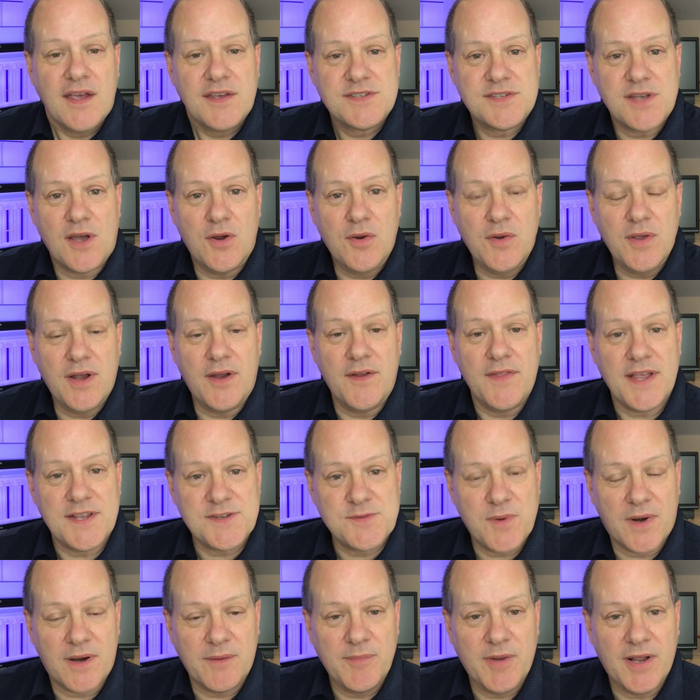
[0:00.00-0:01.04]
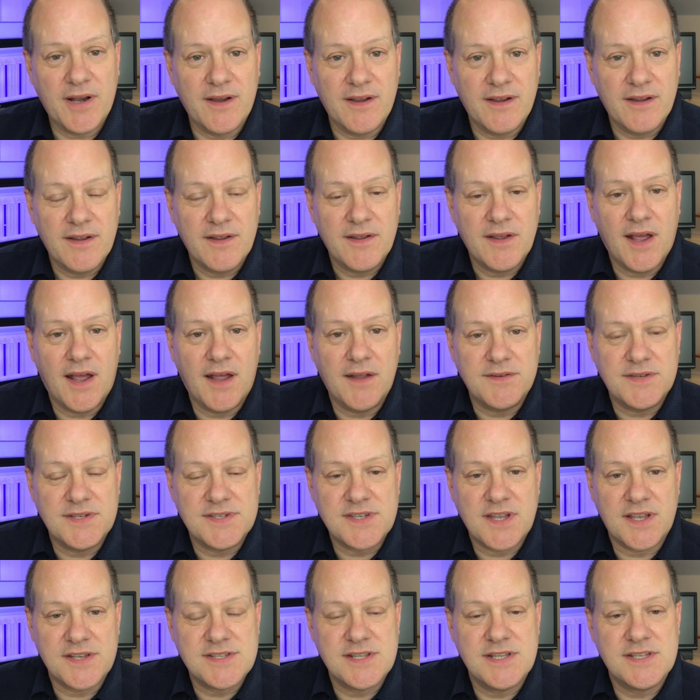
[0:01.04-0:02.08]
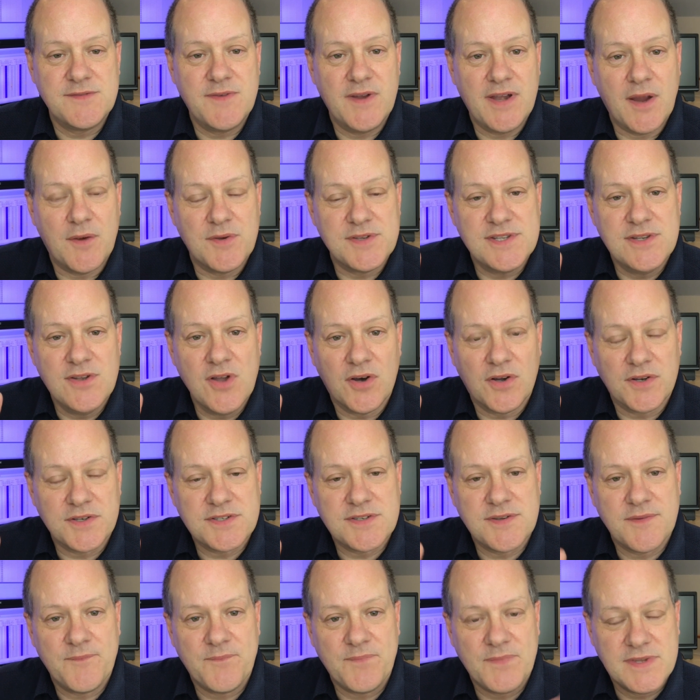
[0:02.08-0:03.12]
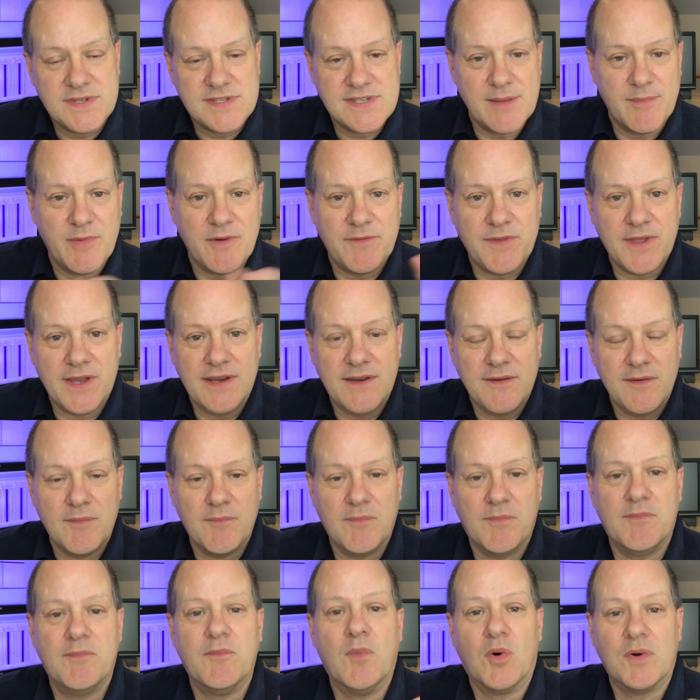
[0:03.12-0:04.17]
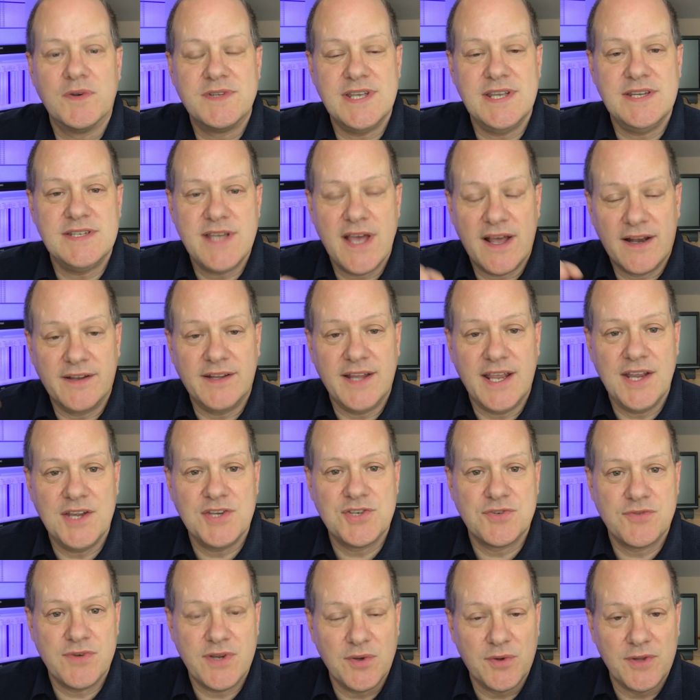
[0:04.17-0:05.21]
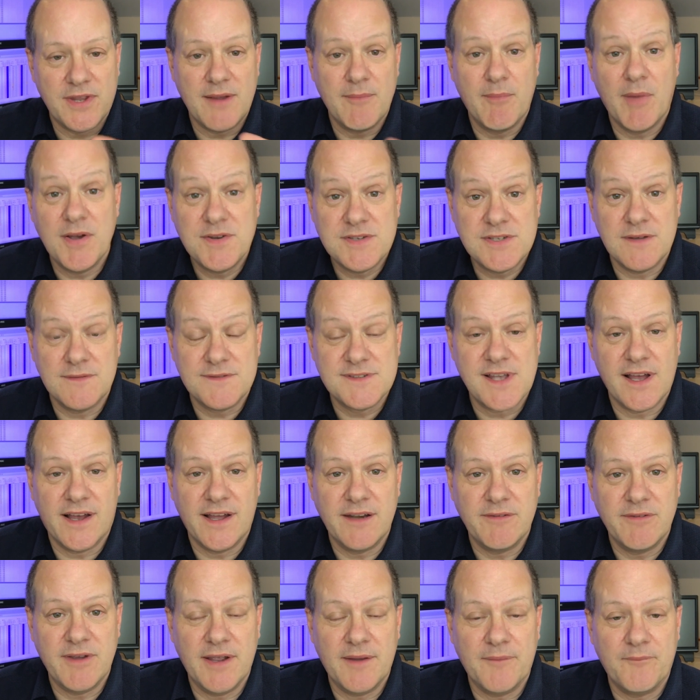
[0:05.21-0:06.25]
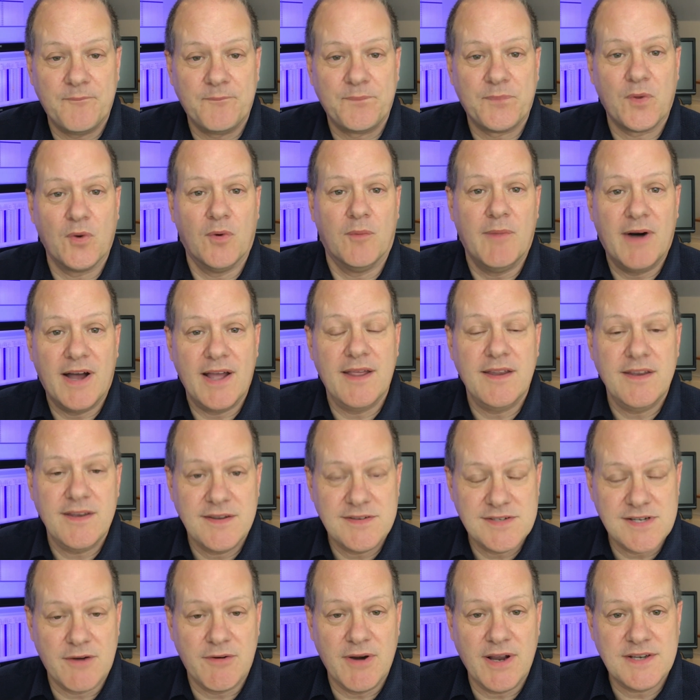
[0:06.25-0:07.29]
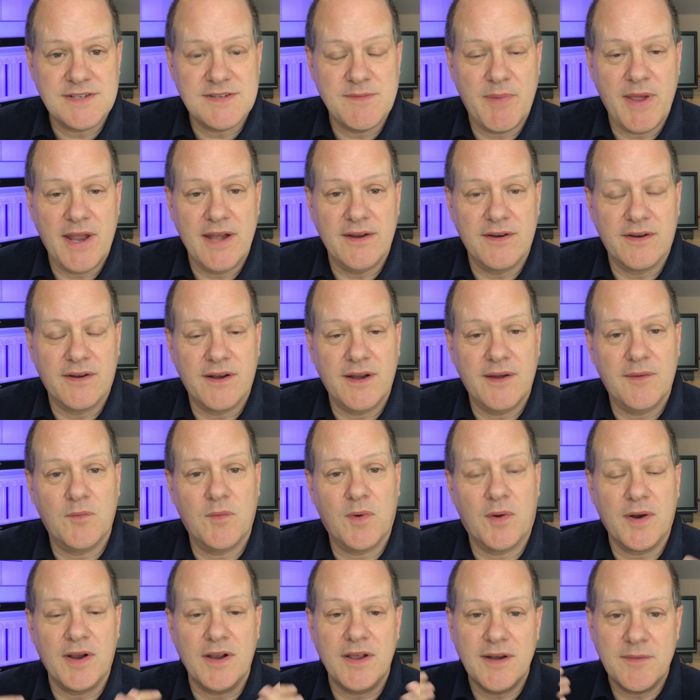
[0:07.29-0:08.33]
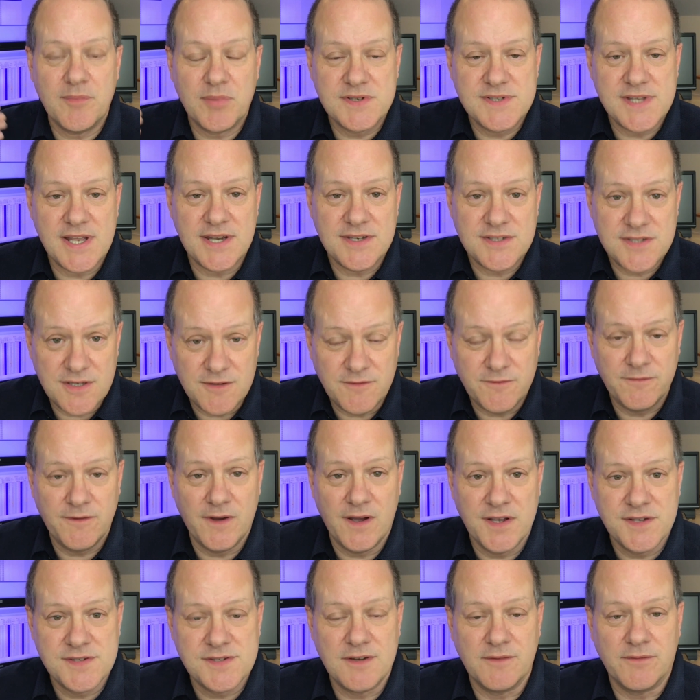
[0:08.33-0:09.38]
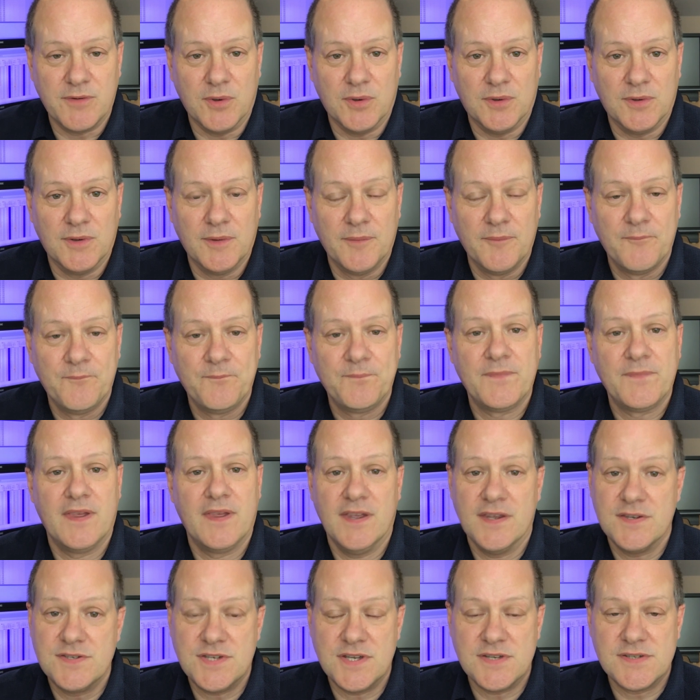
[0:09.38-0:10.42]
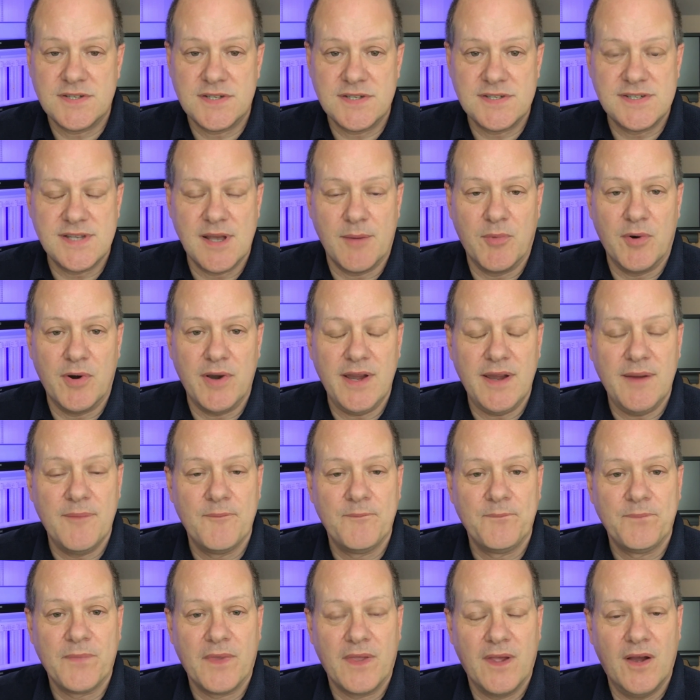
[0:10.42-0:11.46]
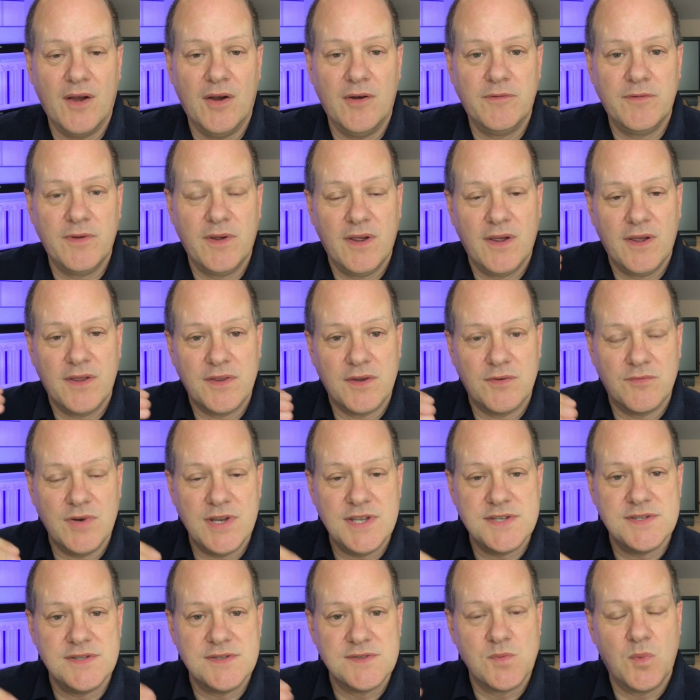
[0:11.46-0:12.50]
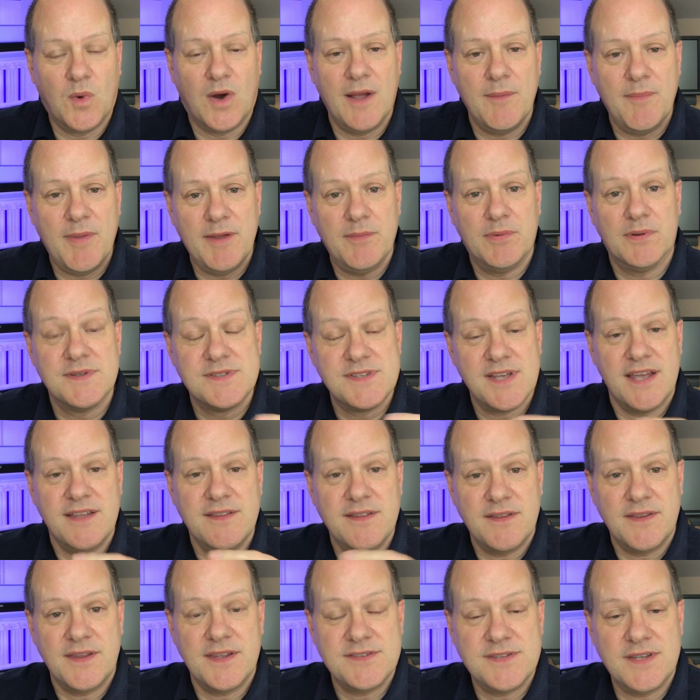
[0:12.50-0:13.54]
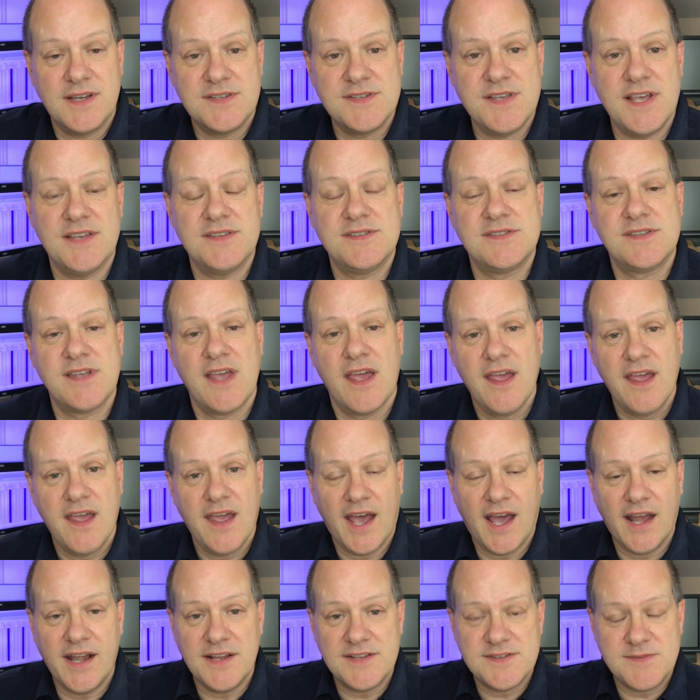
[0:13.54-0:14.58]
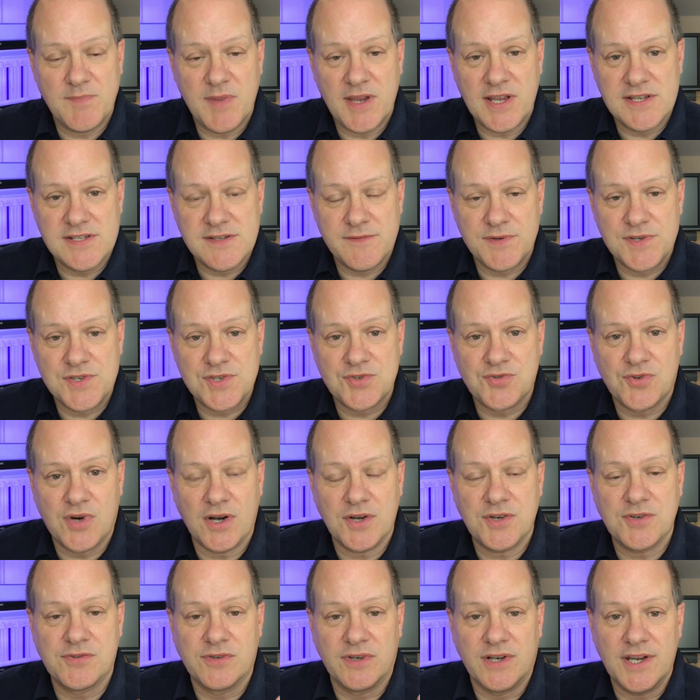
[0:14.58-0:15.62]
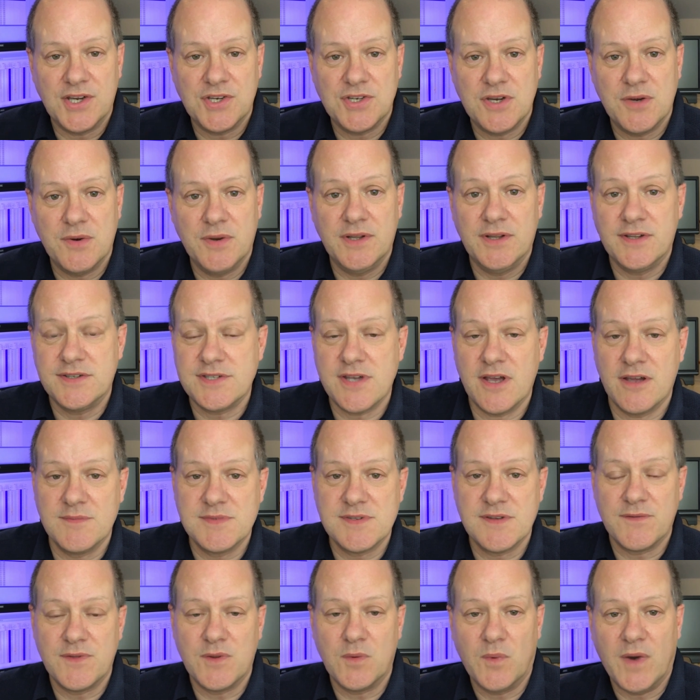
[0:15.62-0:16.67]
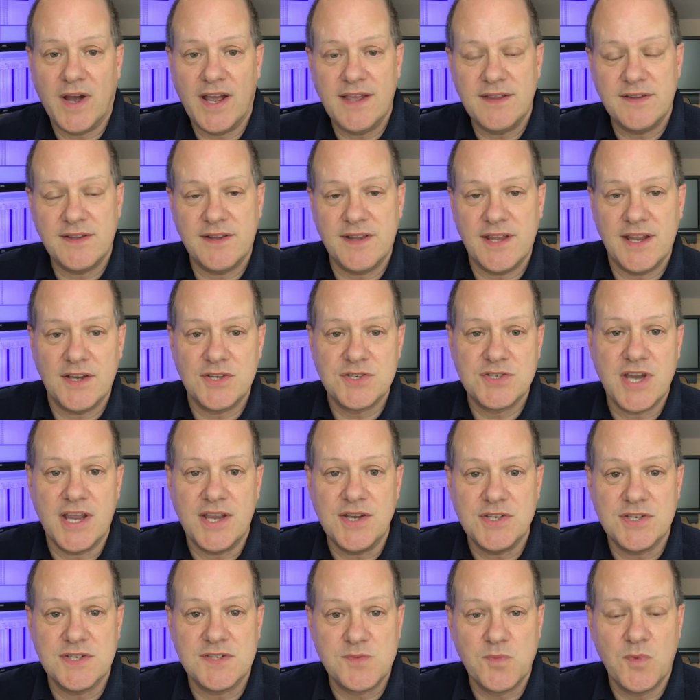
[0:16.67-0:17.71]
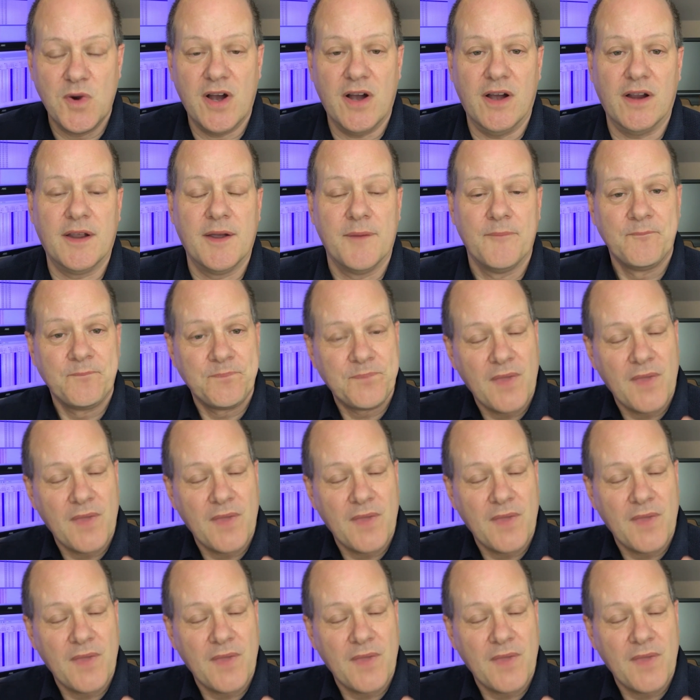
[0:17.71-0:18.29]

So that's what I'm going to discuss in this video, is not some of the more detail and the history or the emotive side of it, or my direct opinion on it. What I'm going to present to you first of all is just a summary of the reasons why people say that this exists, and it's because of a structural issue in terms of the way that the exchanges work.